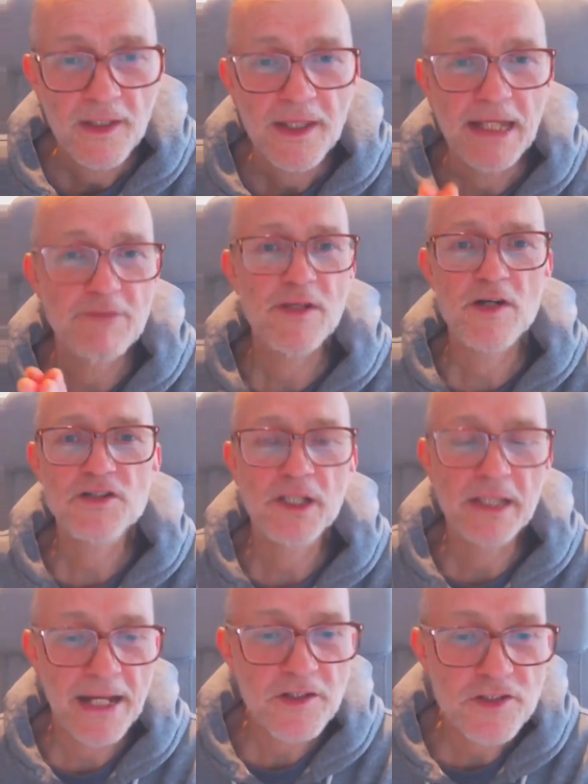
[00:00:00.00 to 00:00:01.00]
If there's a
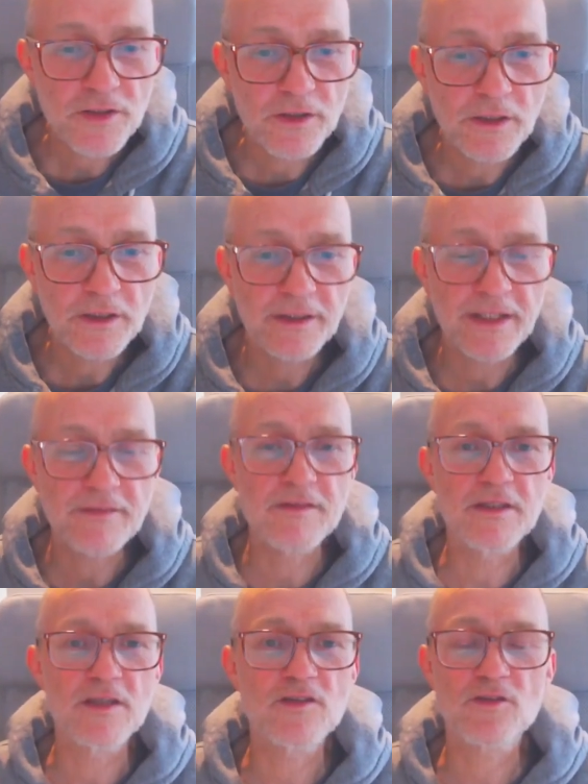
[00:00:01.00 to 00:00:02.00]
lecture that
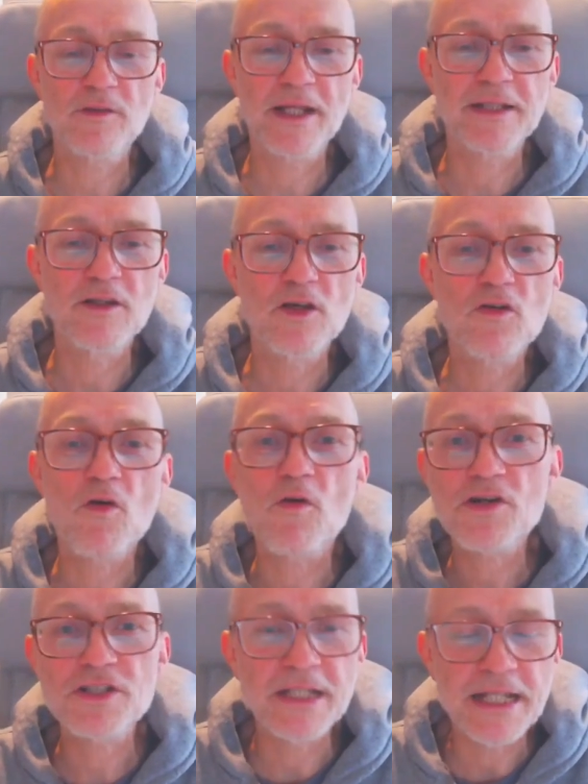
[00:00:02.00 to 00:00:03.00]
the
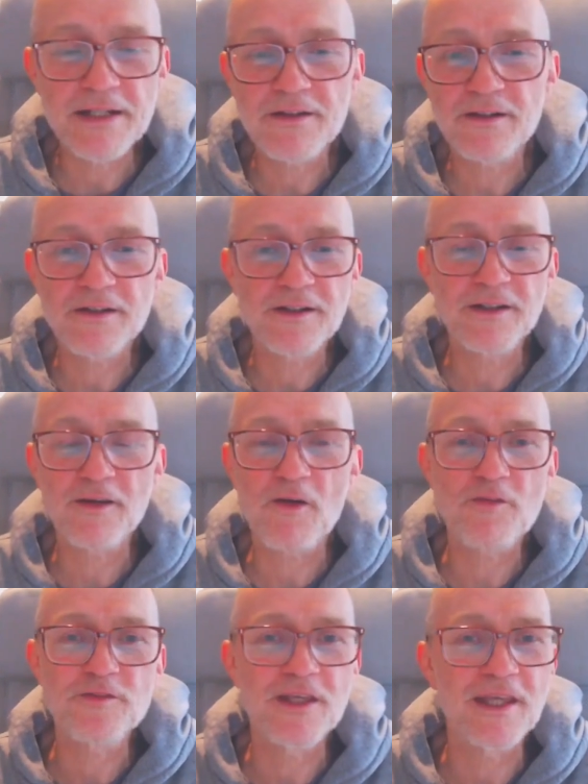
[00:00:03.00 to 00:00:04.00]
course leader
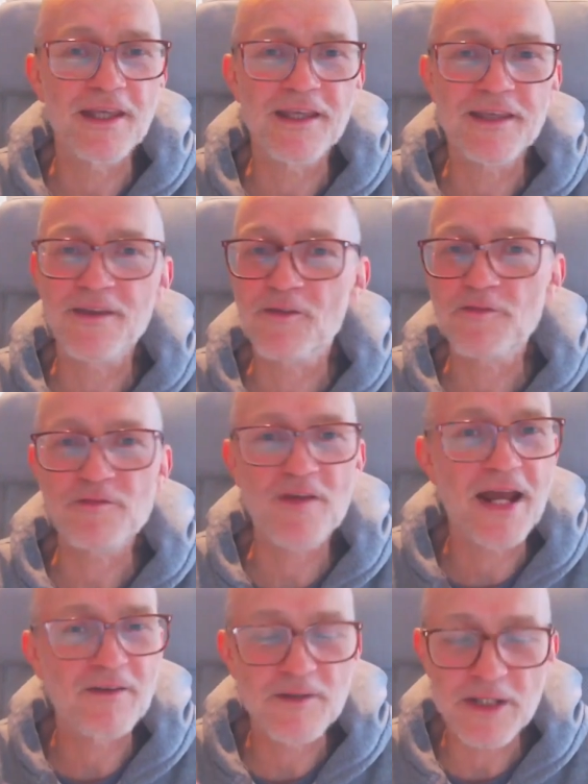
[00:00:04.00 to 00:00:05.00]
of the
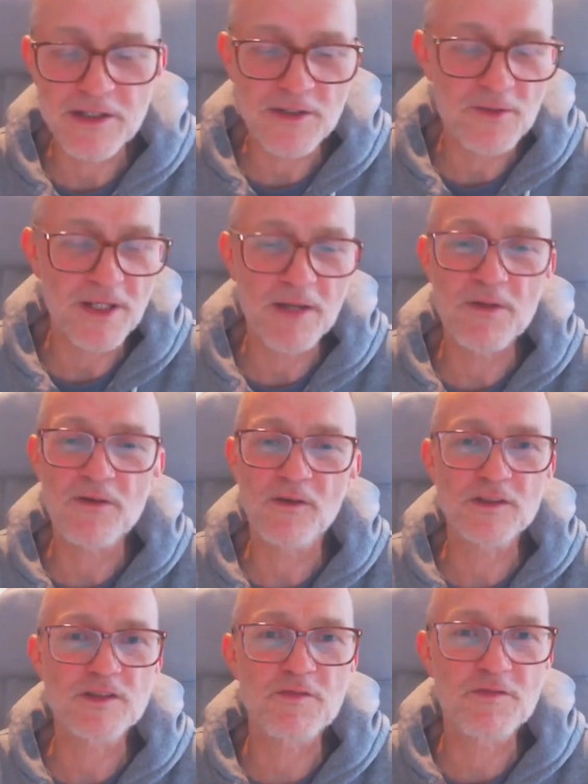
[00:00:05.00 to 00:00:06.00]
final, in the UK we call
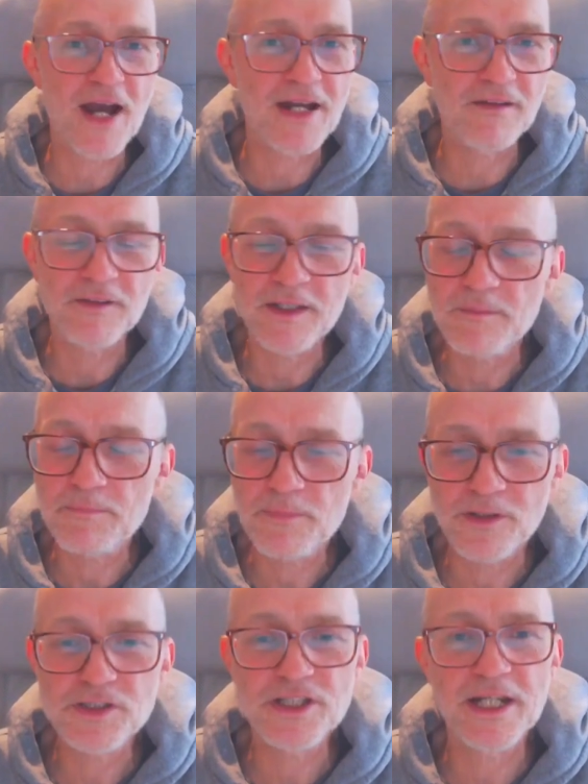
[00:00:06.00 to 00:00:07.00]
this the final year
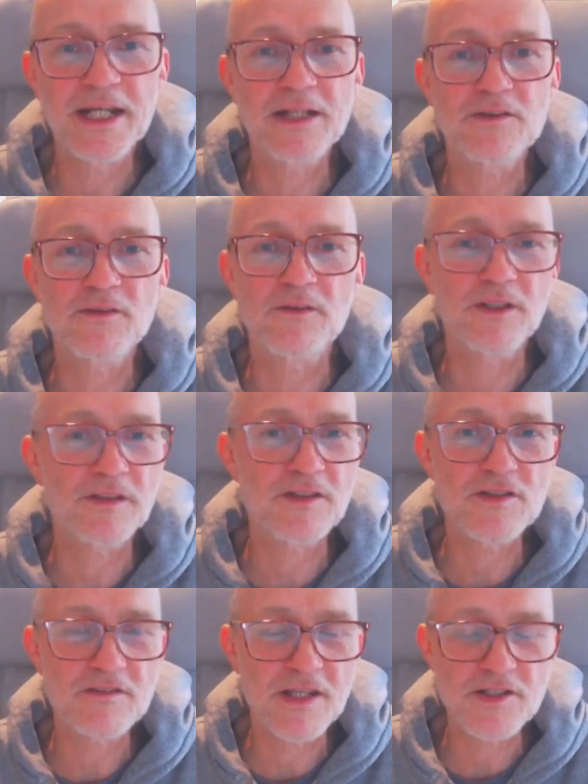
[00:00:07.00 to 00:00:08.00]
project or the
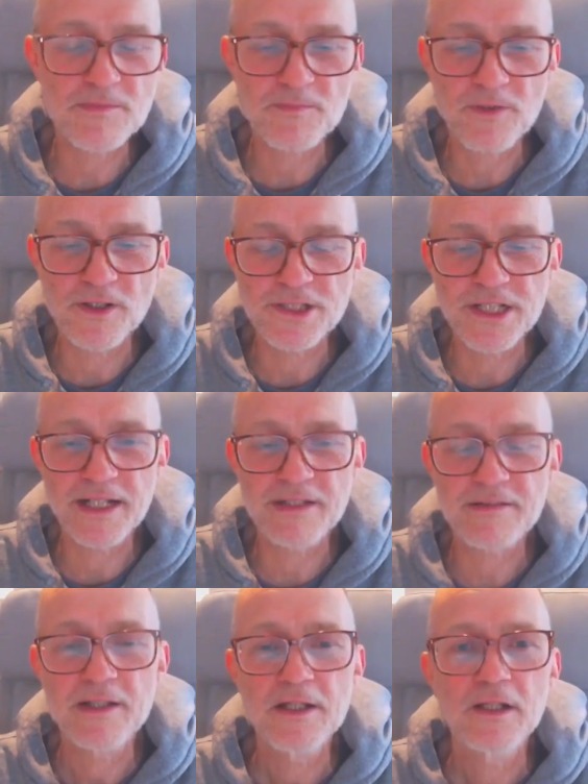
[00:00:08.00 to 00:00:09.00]
dissertation
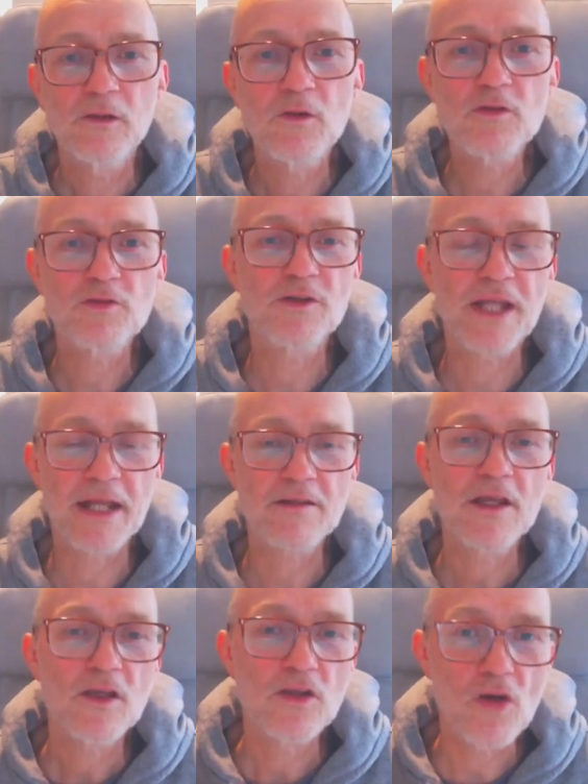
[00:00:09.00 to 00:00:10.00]
project, look for that,
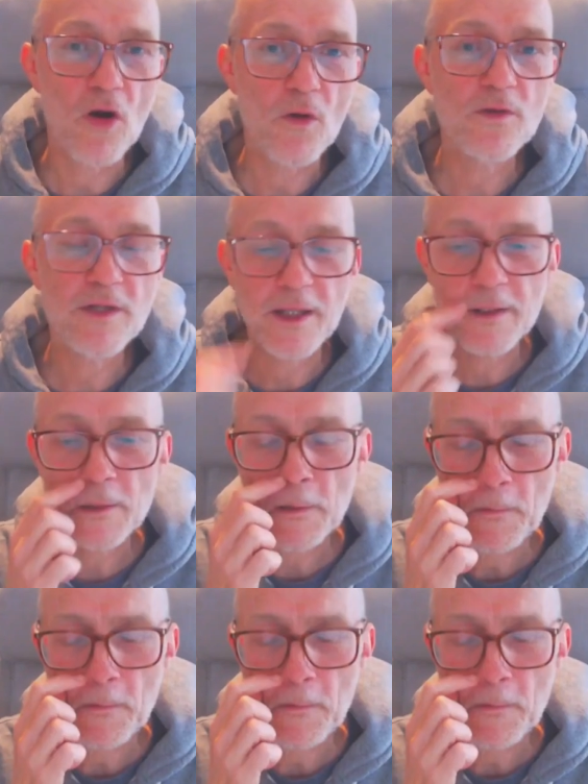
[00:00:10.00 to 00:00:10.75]
go there,